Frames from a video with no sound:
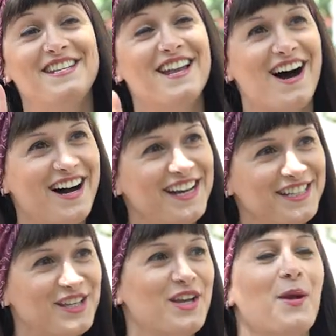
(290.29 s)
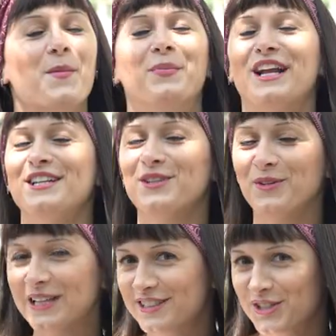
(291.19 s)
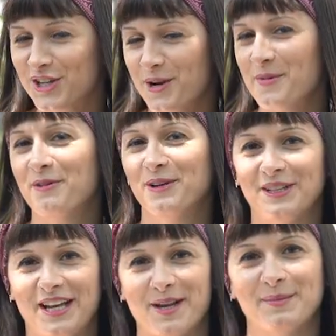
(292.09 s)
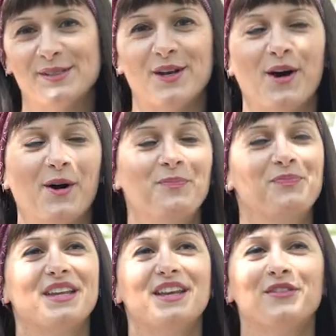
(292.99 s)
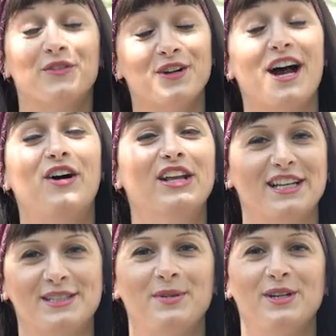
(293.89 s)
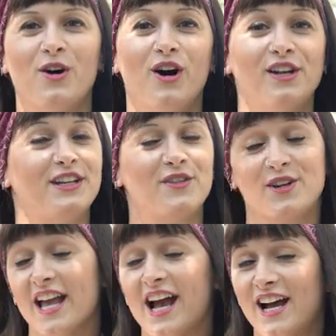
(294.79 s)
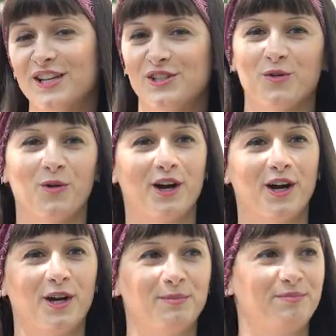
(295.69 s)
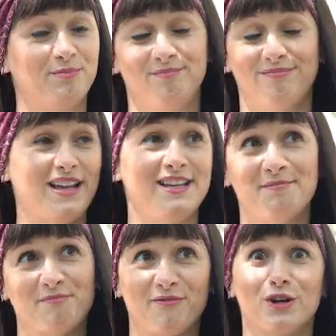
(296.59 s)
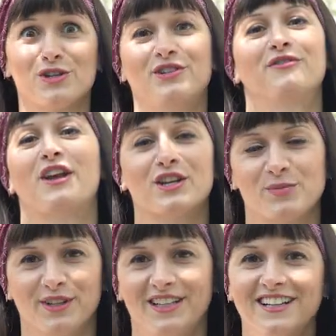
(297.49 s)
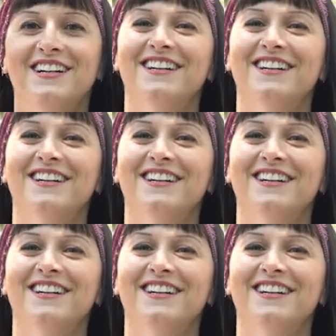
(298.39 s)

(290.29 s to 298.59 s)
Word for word: not, but I don't like to share my real name. Cool. So for now, I like to be called either Cache or any version of Cache Bunny.